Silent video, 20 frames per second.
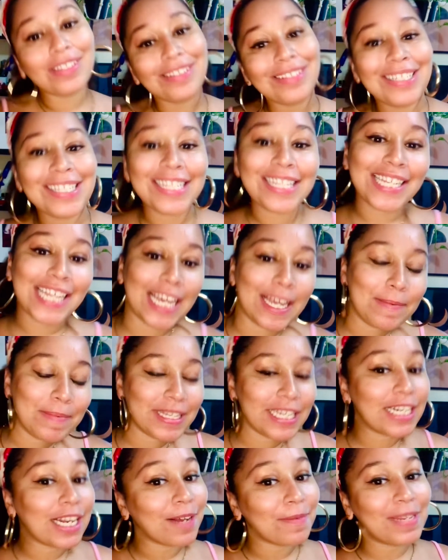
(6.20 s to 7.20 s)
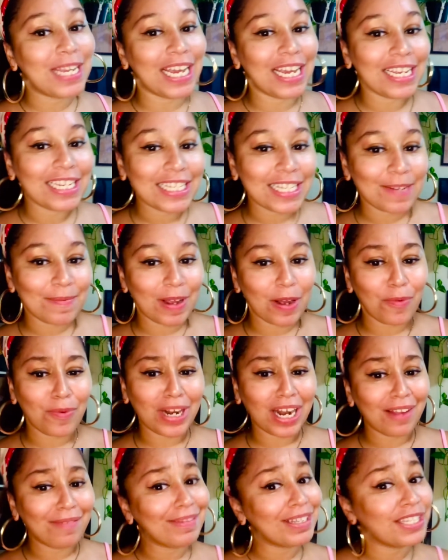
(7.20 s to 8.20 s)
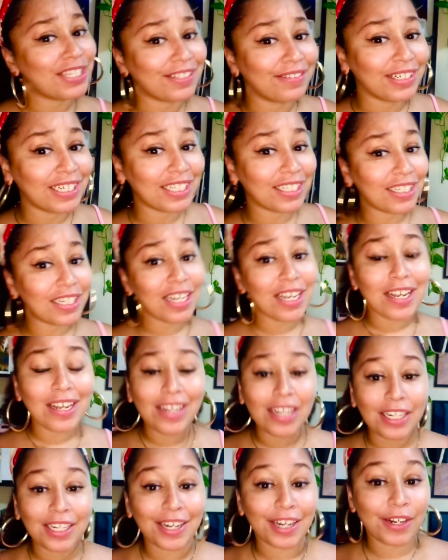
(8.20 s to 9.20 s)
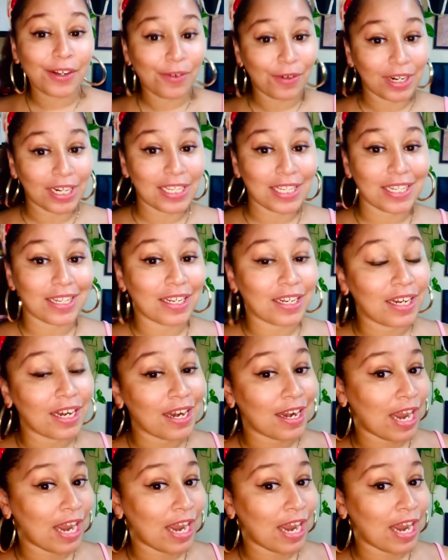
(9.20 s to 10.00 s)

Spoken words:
tips and updates about what I've been doing during quarantine.